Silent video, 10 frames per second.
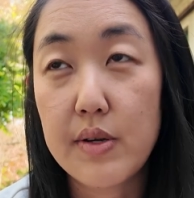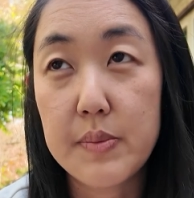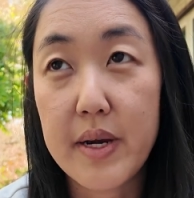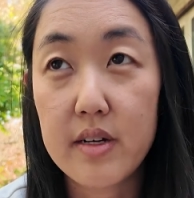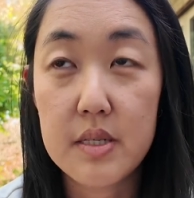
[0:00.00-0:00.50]
how
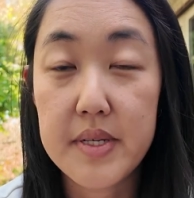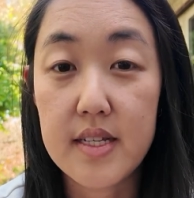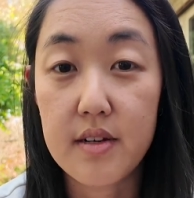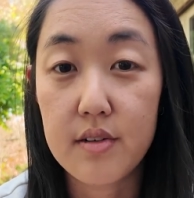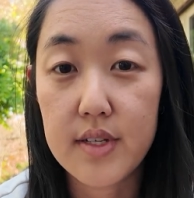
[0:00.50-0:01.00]
it's better to be
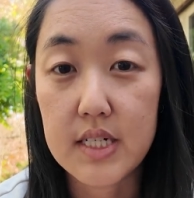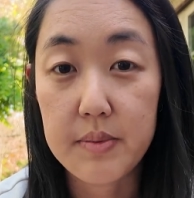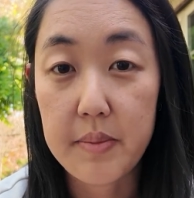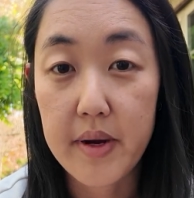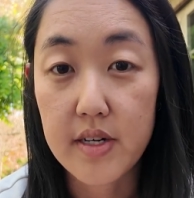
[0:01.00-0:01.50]
single than
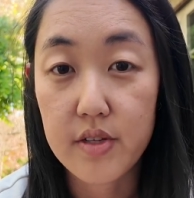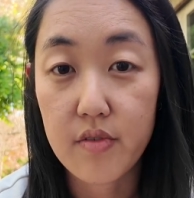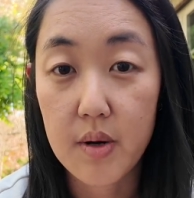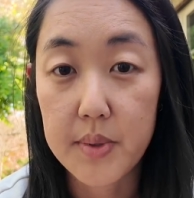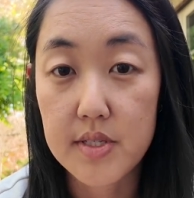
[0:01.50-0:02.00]
to be married to the wrong